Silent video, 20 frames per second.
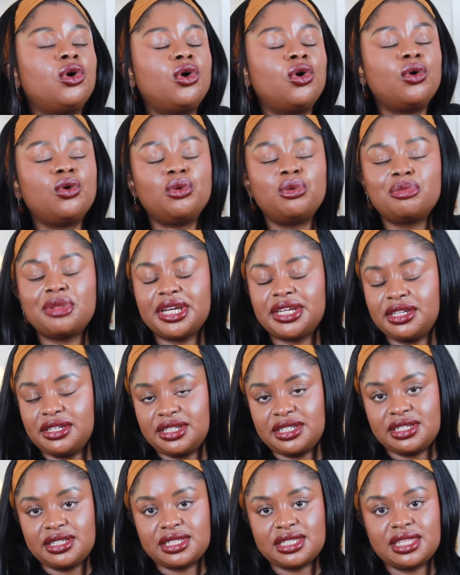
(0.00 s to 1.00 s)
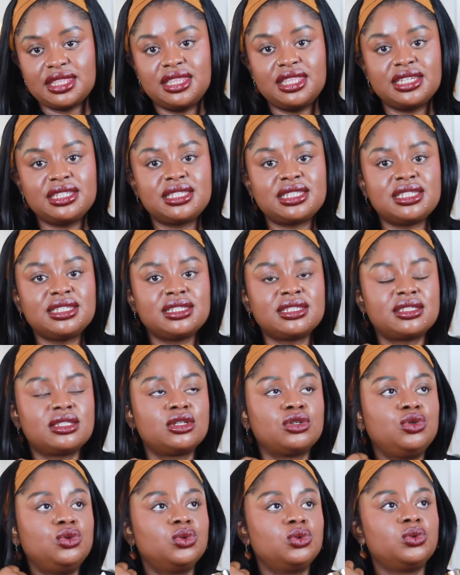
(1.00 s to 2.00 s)
oh my goodness, this is
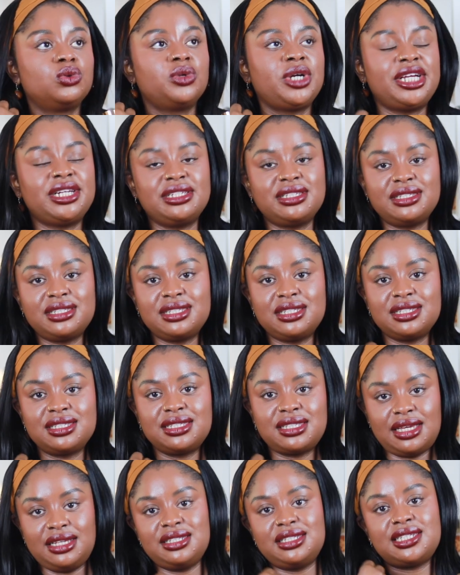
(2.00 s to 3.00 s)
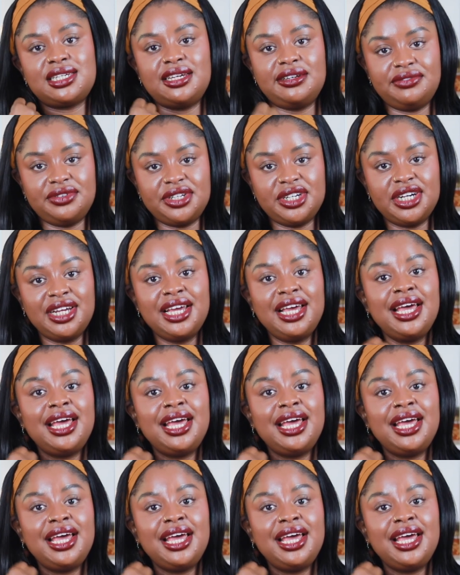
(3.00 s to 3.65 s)
the greatest scent ever.